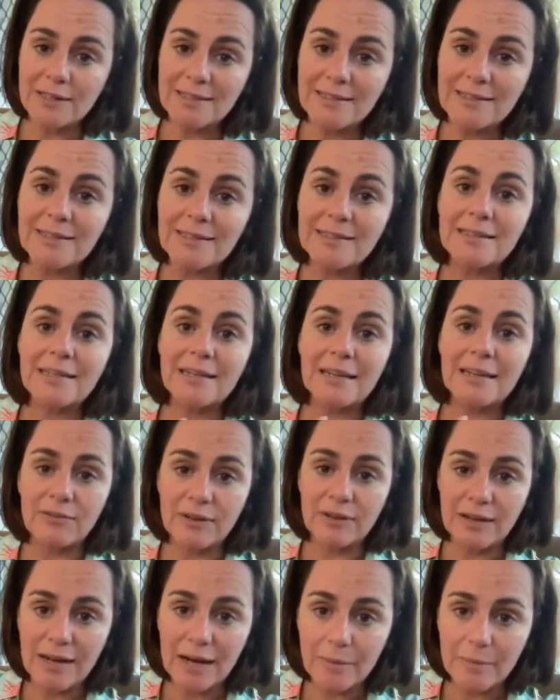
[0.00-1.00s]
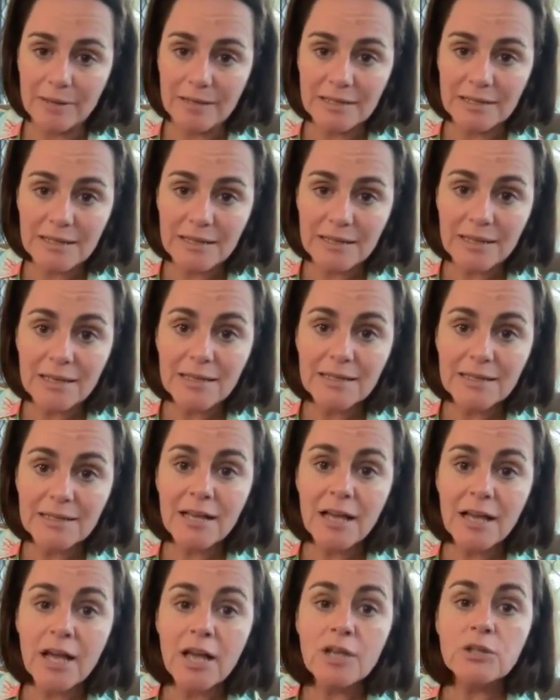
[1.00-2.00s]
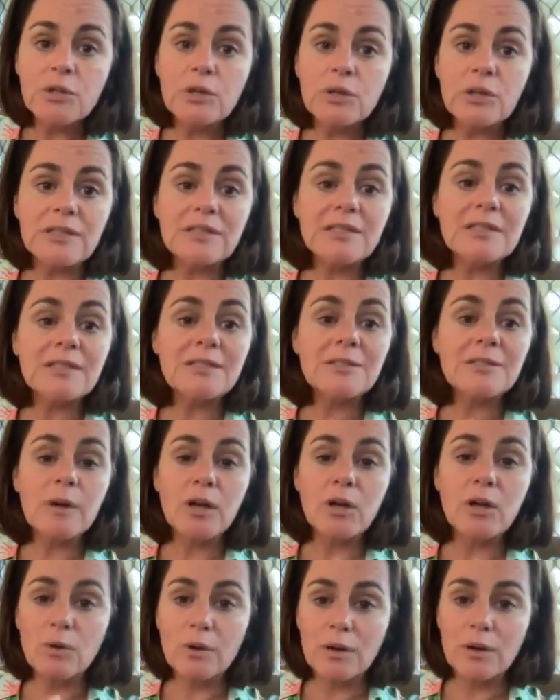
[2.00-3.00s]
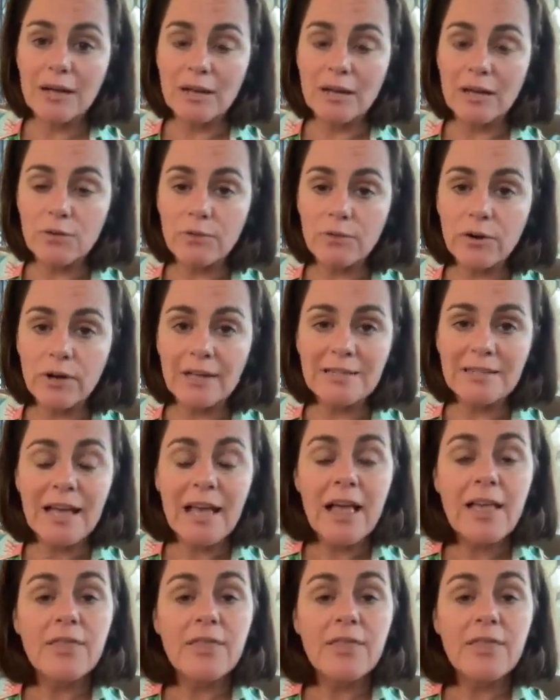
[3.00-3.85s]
trusted to even come into this. So this is where you need your voice.